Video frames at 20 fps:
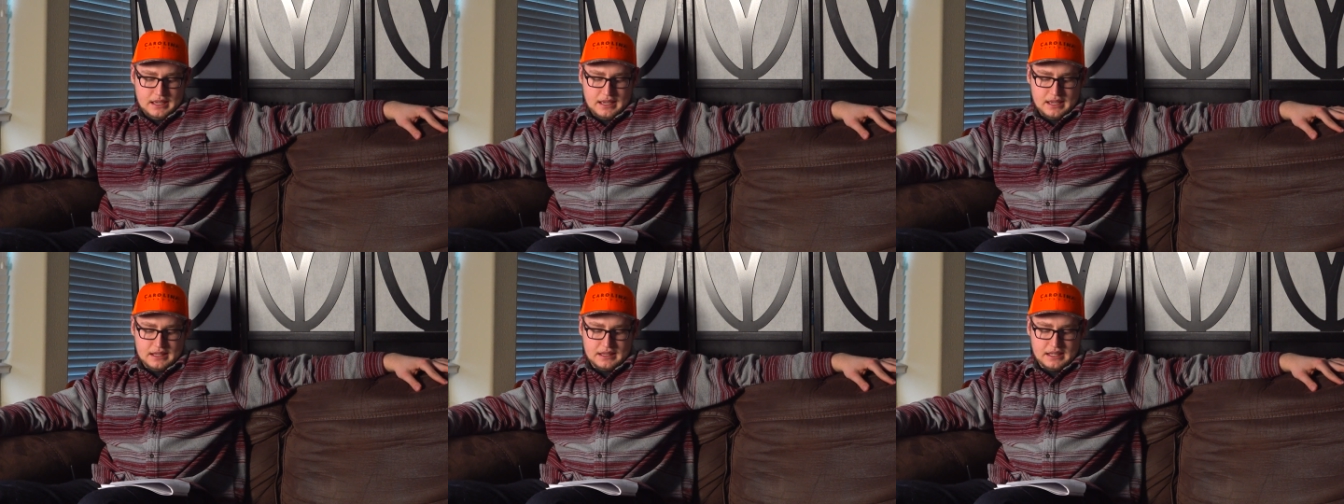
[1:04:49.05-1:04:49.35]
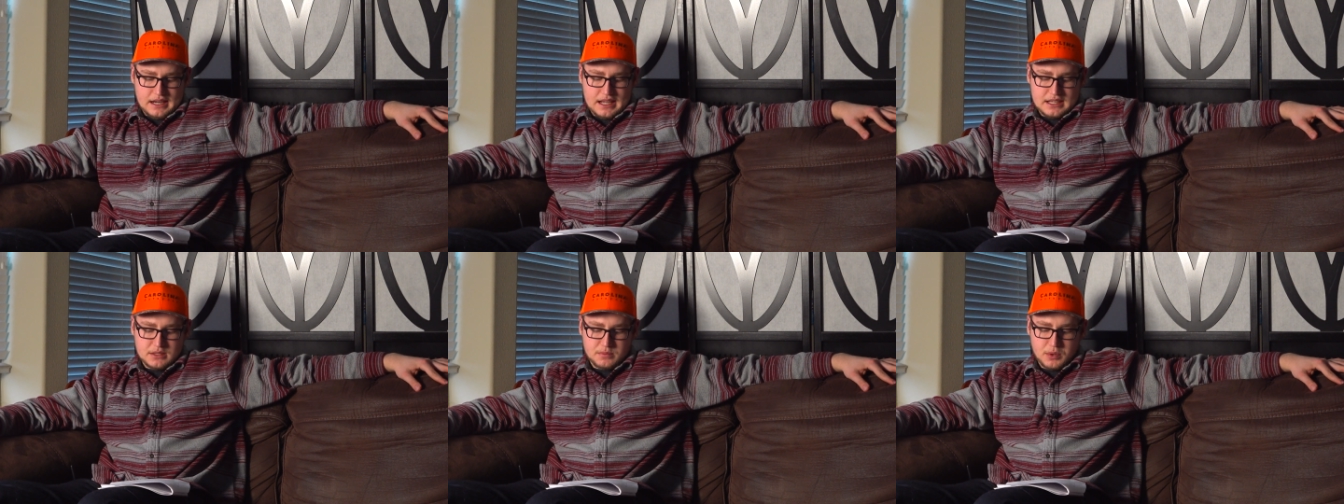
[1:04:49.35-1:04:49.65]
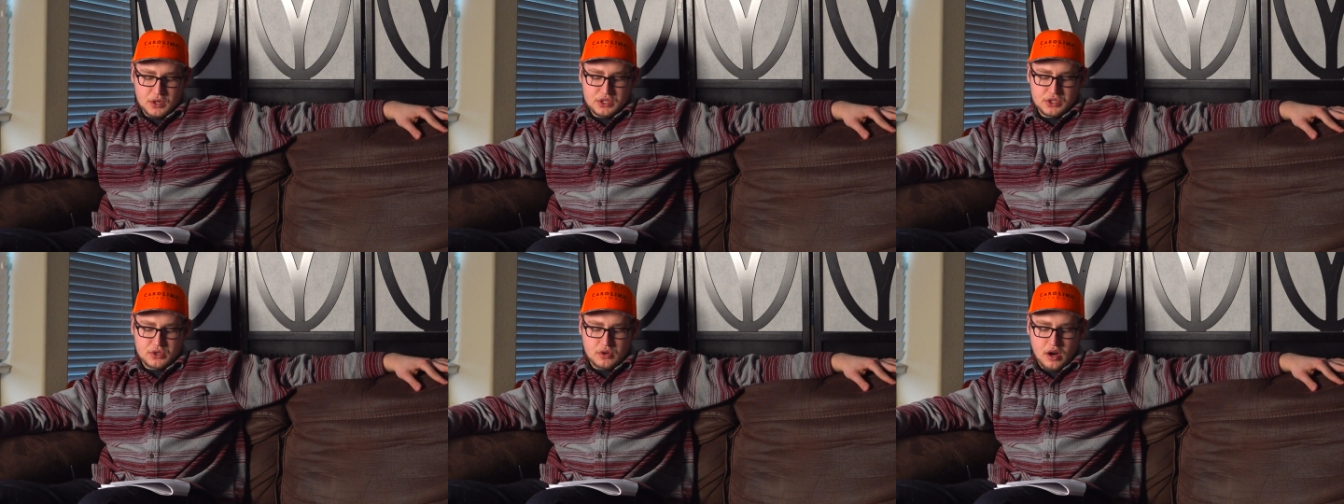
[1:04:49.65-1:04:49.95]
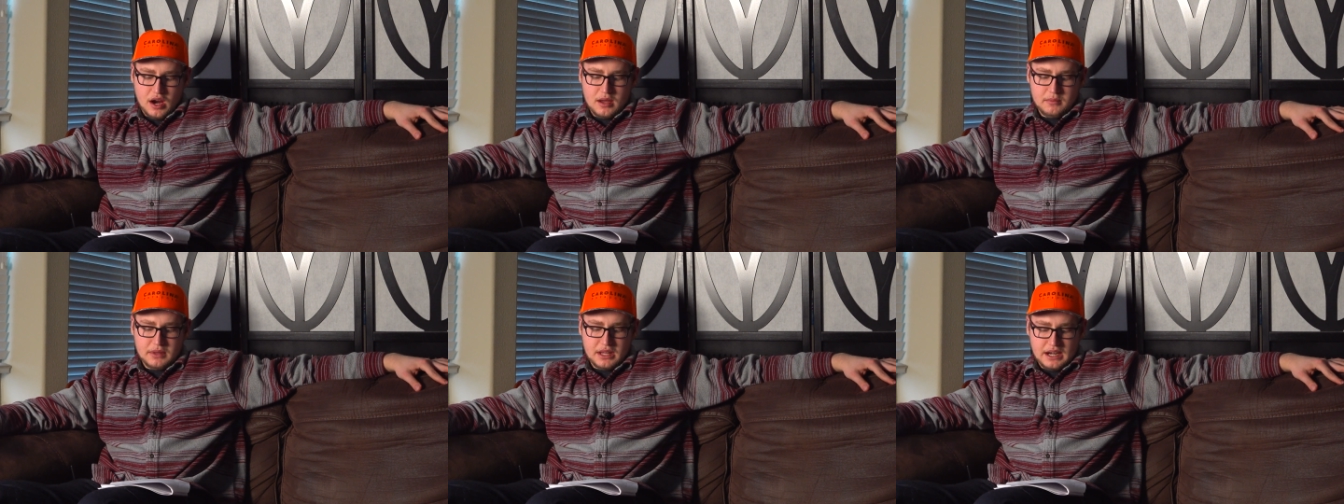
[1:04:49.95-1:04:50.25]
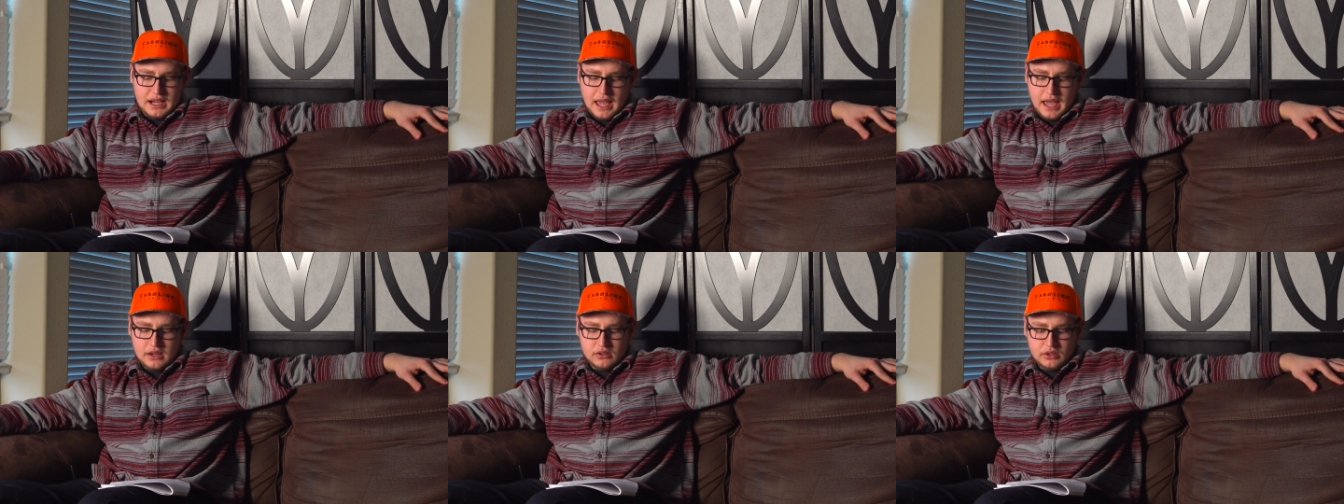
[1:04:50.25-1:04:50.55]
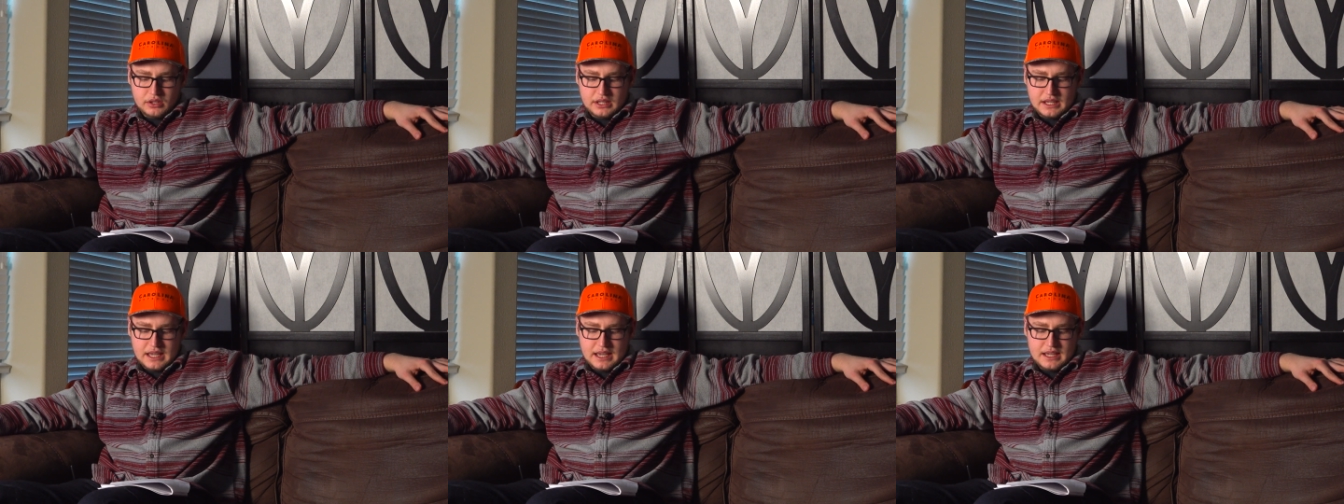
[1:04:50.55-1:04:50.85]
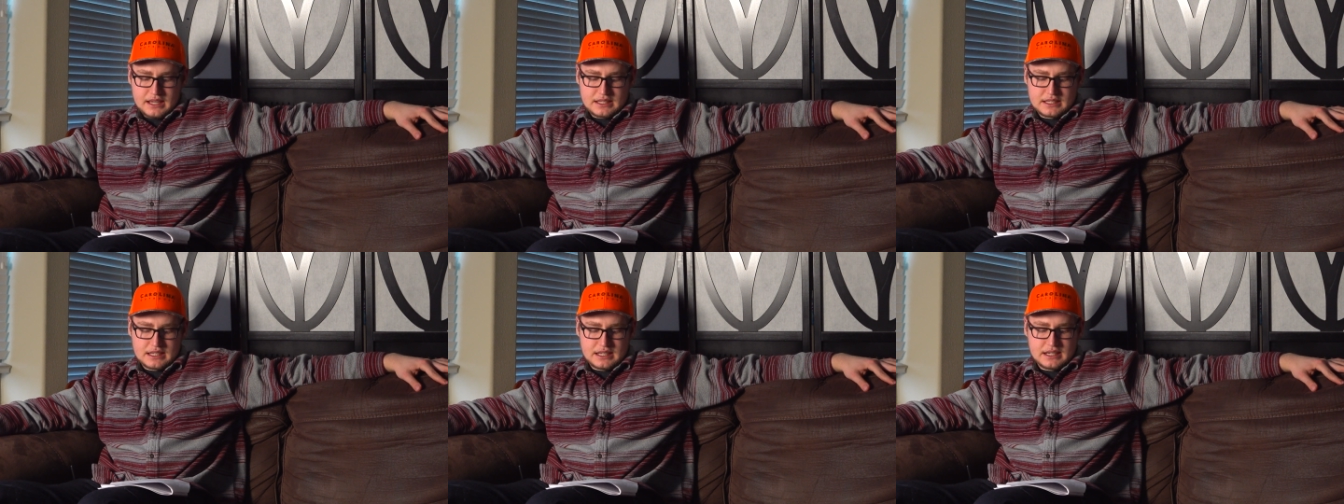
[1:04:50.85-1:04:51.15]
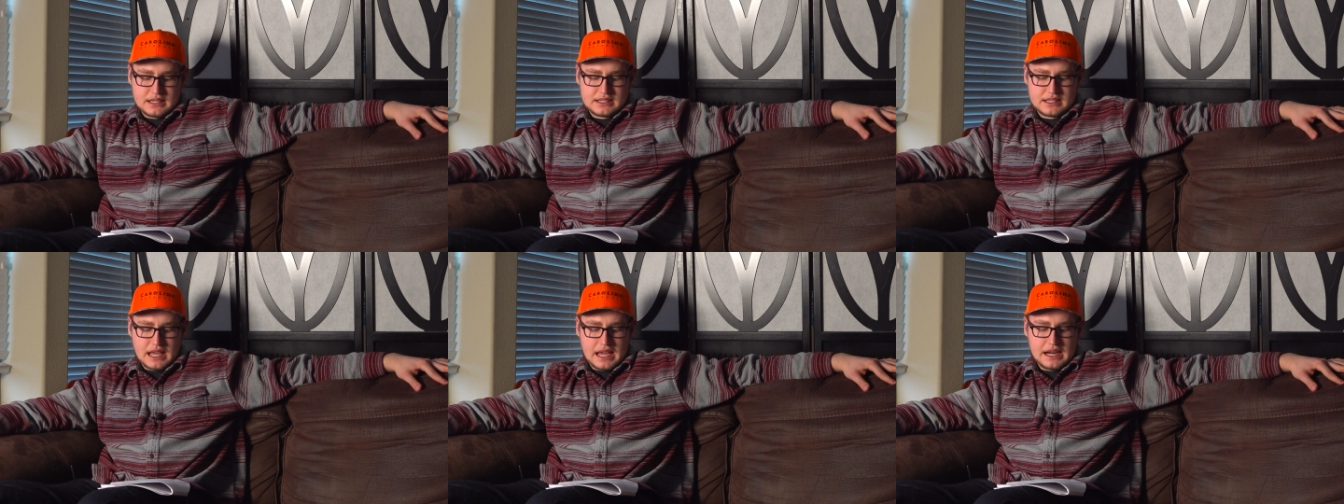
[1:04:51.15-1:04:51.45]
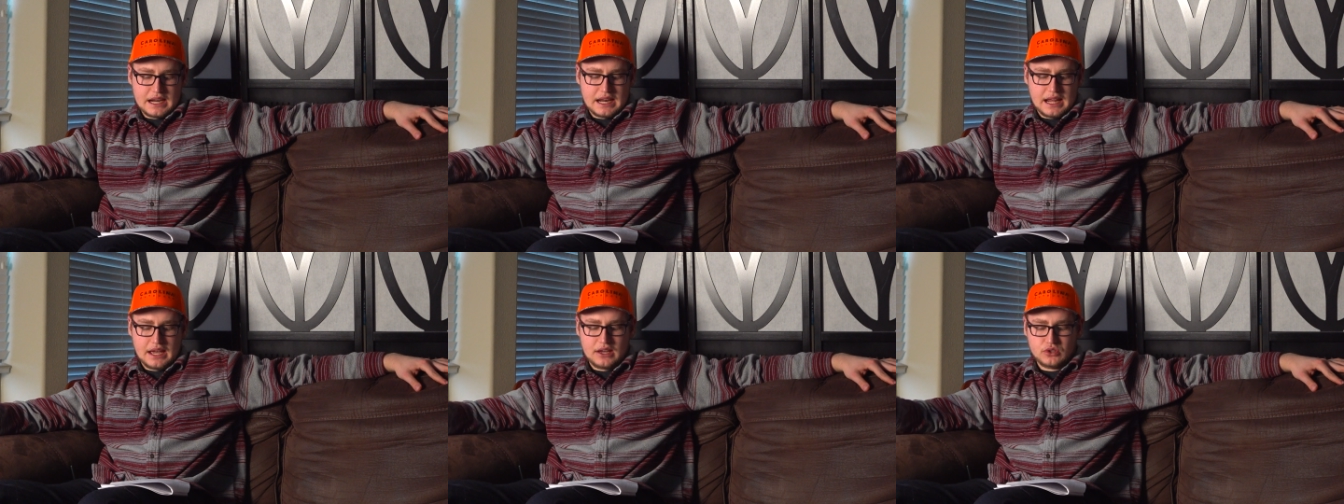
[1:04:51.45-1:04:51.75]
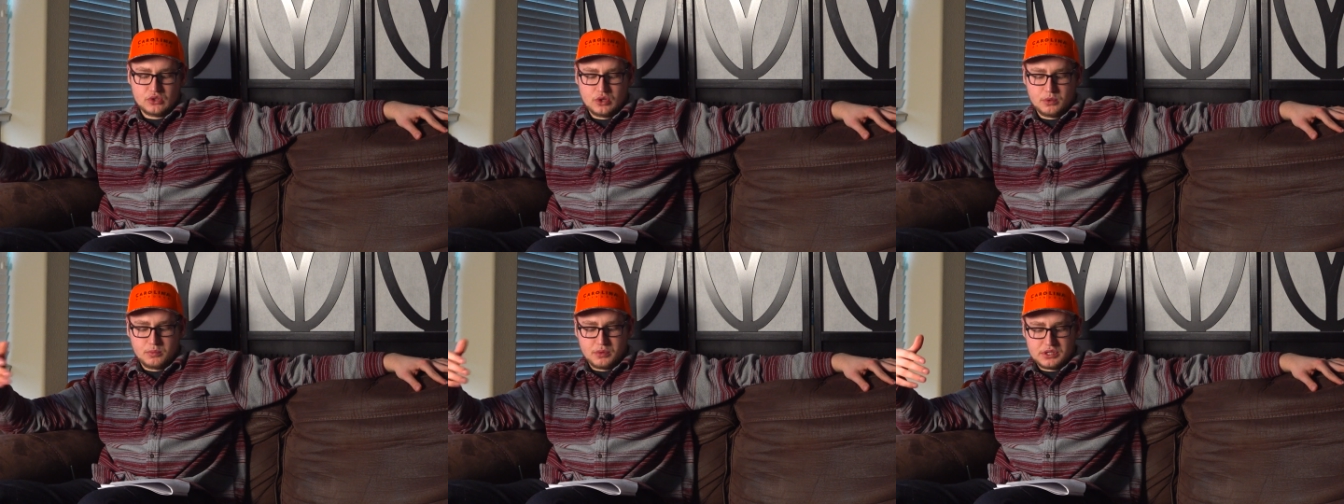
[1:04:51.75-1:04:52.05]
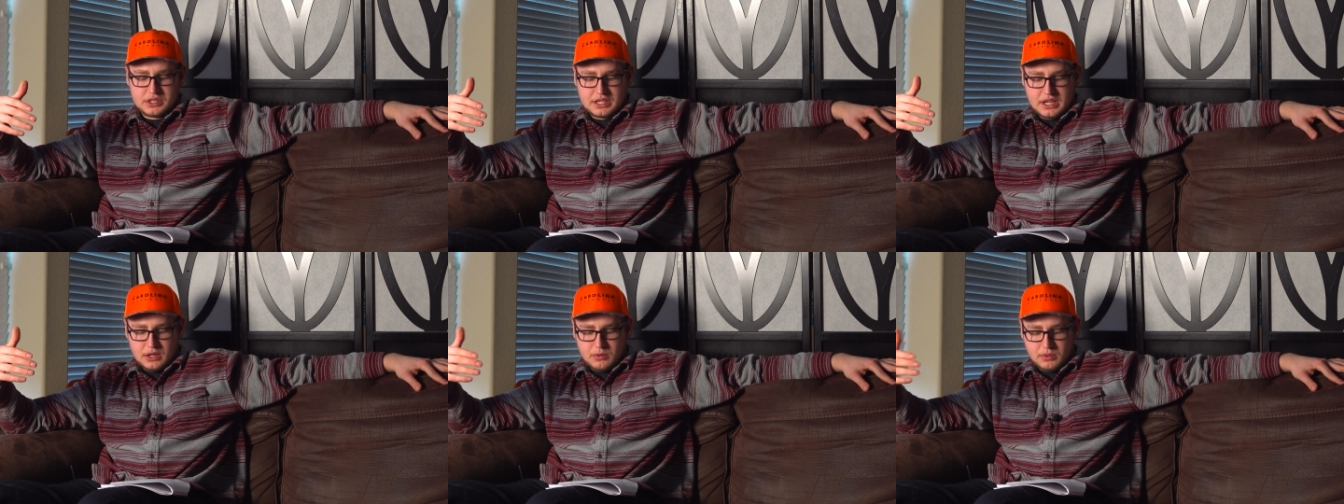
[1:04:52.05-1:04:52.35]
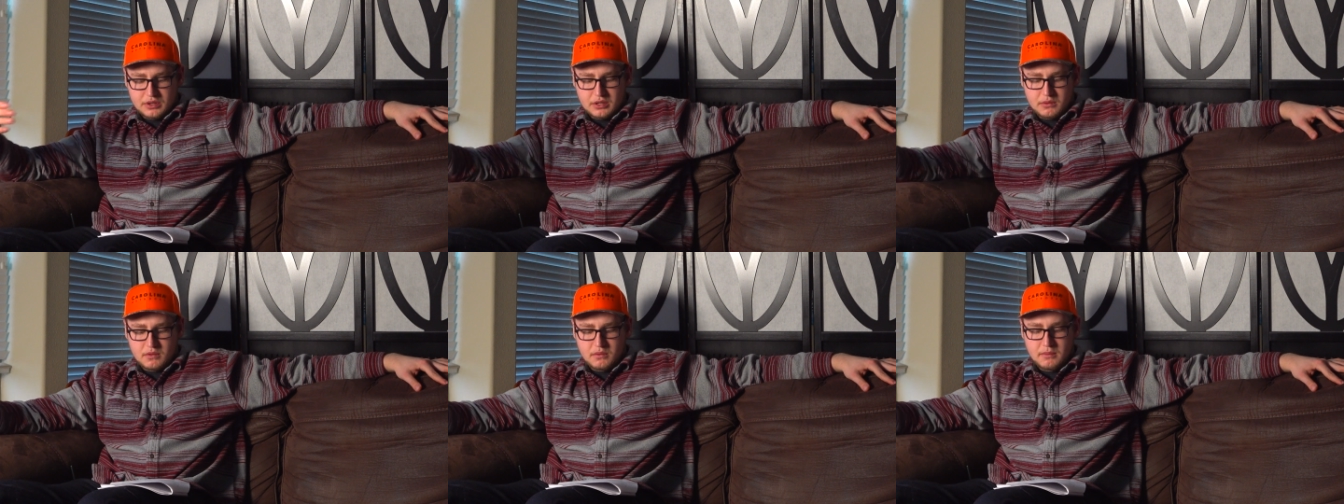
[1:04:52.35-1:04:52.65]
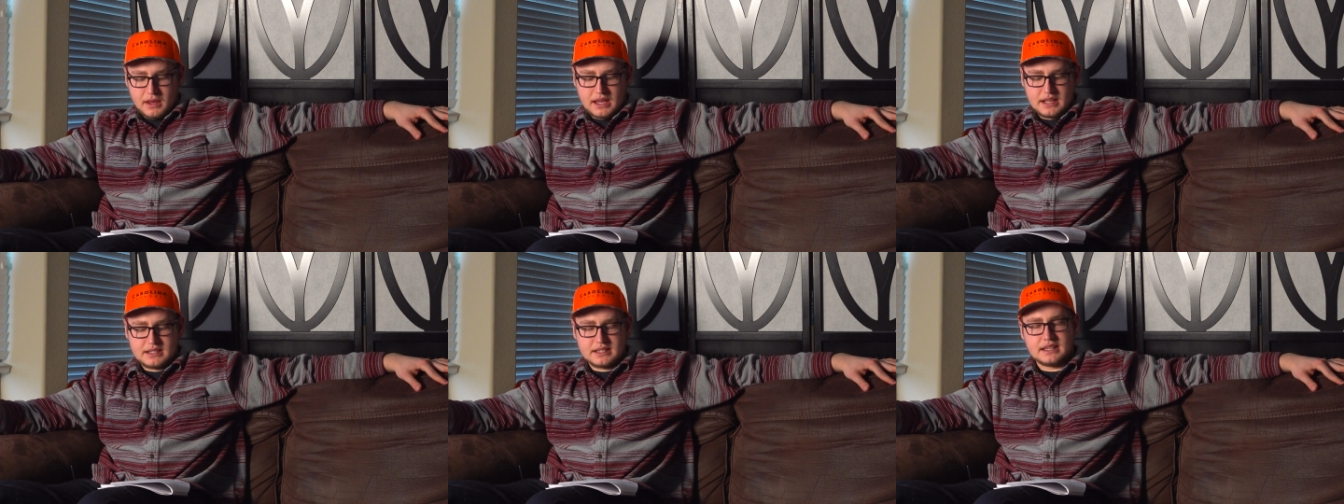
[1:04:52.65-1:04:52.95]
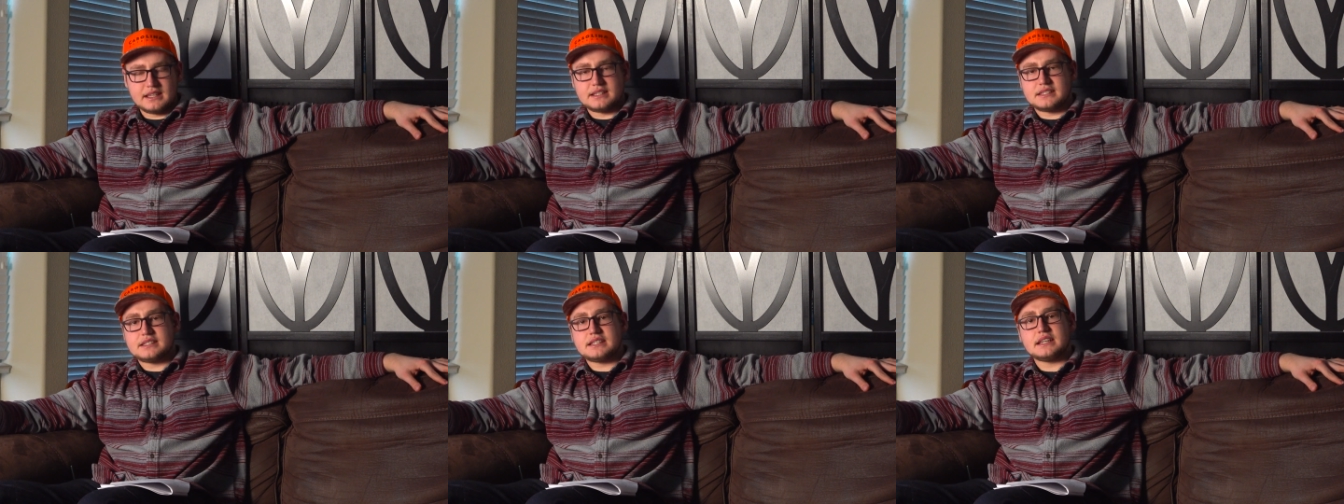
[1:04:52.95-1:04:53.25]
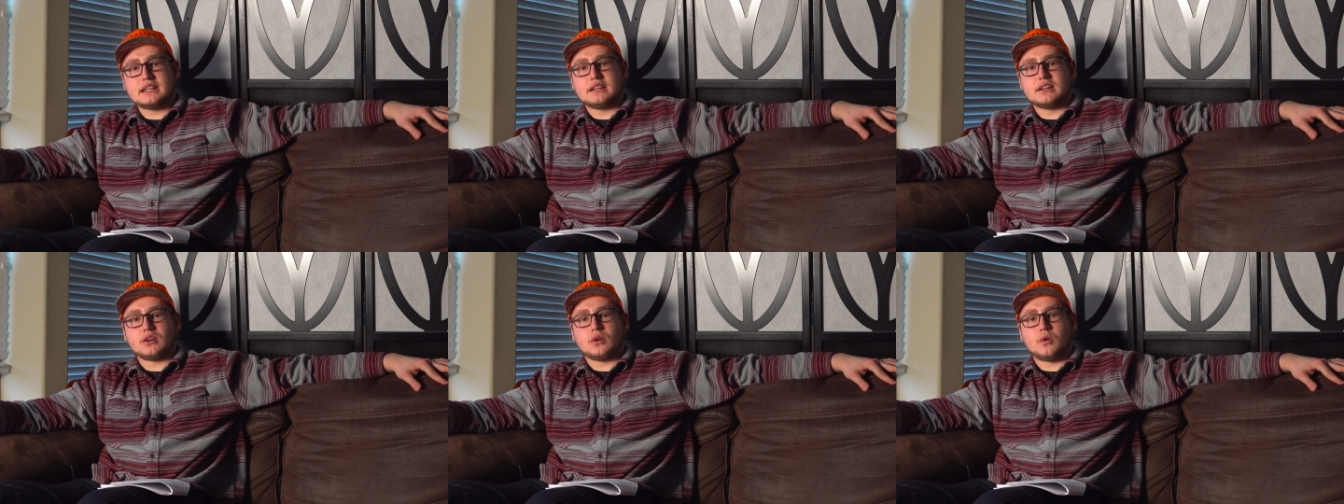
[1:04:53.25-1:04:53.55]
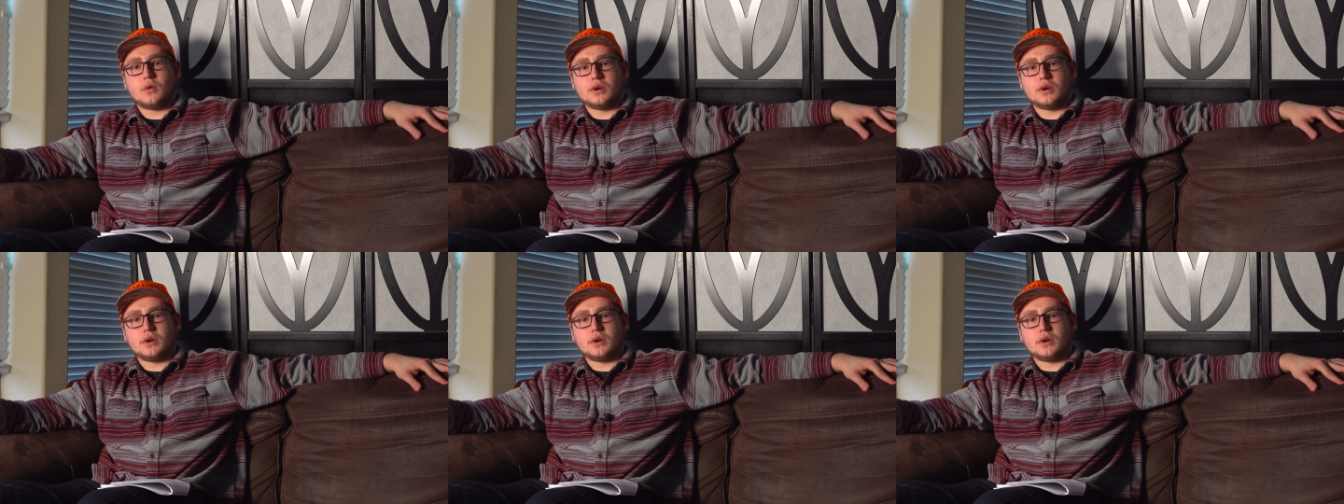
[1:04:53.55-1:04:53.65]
And the Nez Perce tribe then handled the case and decided how to proceed with the remains in the scene,